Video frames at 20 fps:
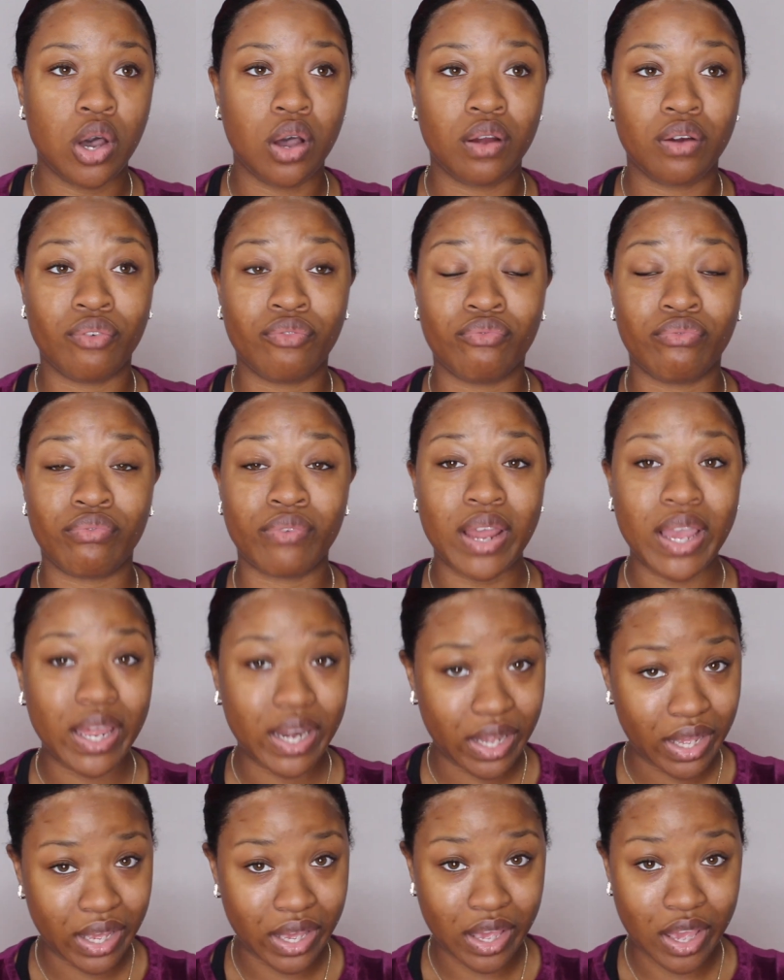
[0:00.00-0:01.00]
are
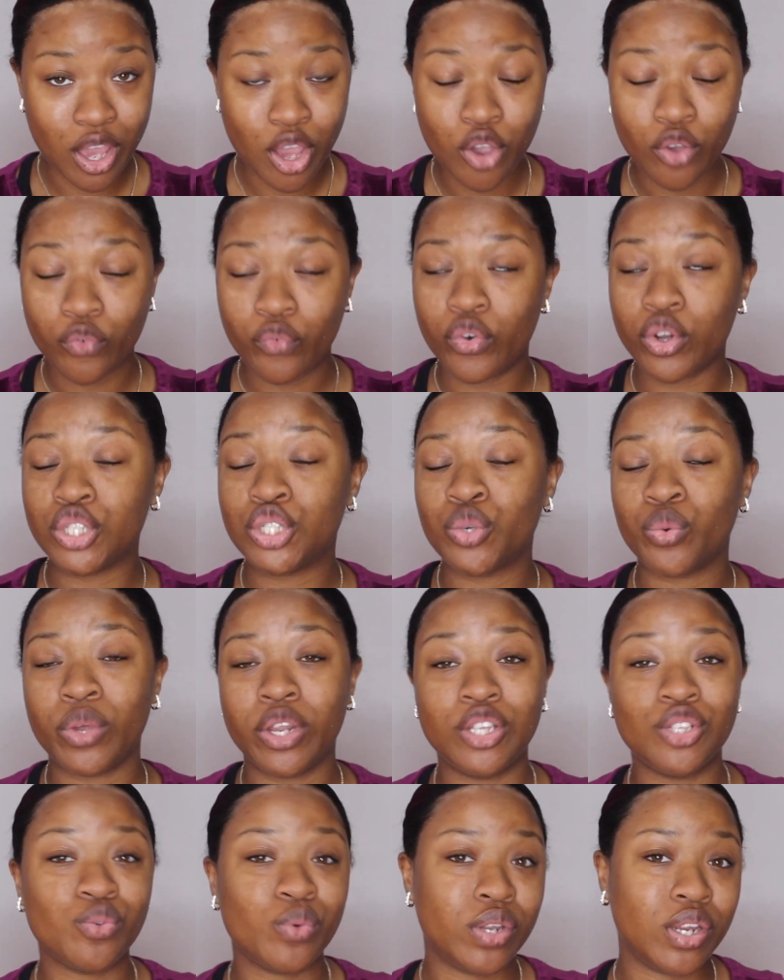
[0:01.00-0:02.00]
ready for
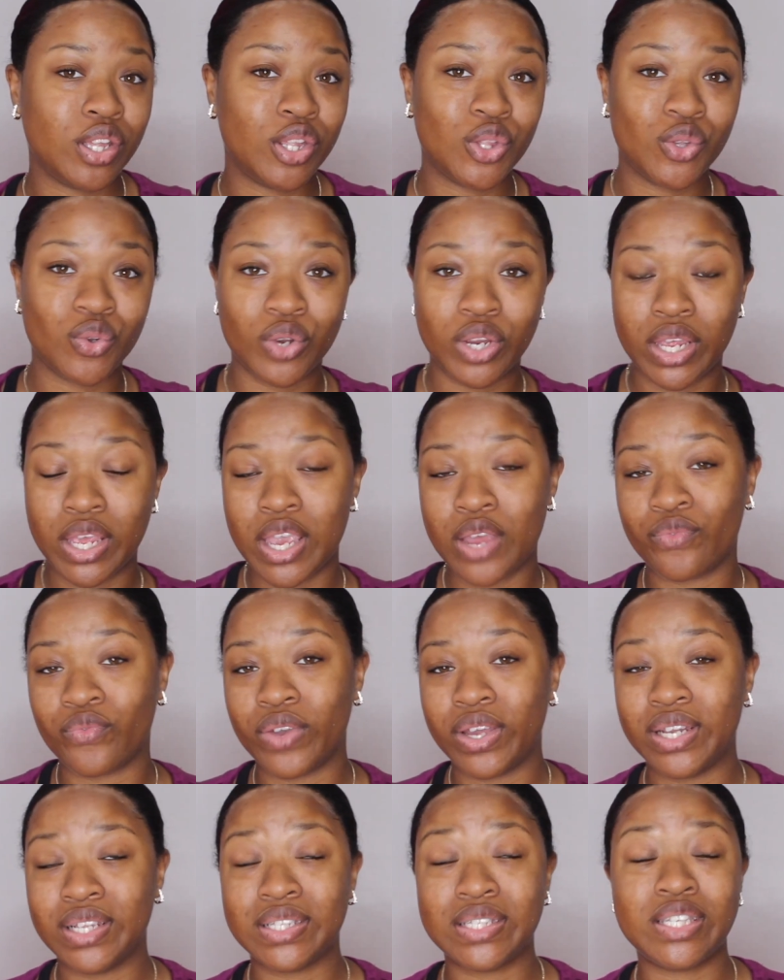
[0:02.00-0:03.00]
2023 and ready to